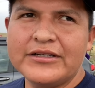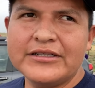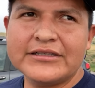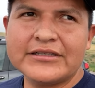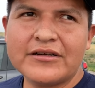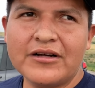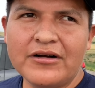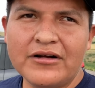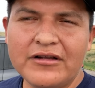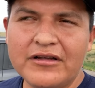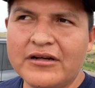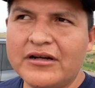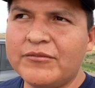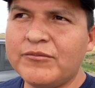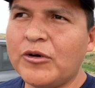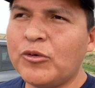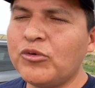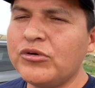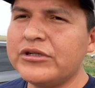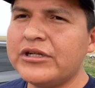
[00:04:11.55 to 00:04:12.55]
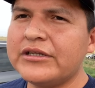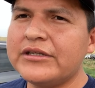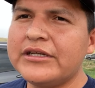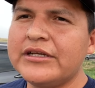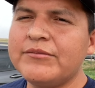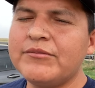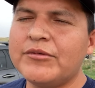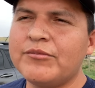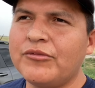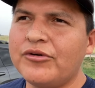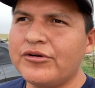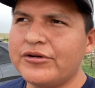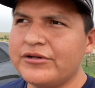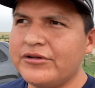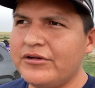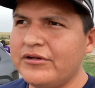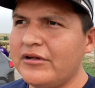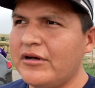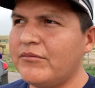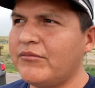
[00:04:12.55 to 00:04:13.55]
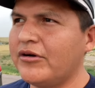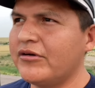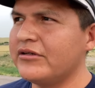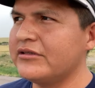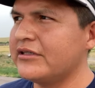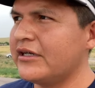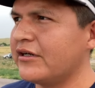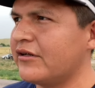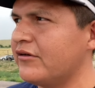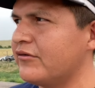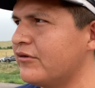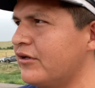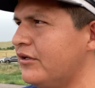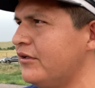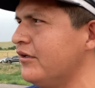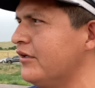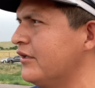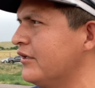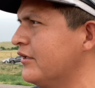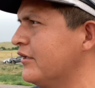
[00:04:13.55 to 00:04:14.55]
It's called um, Wounded Knee Memorial Motorcycle Run.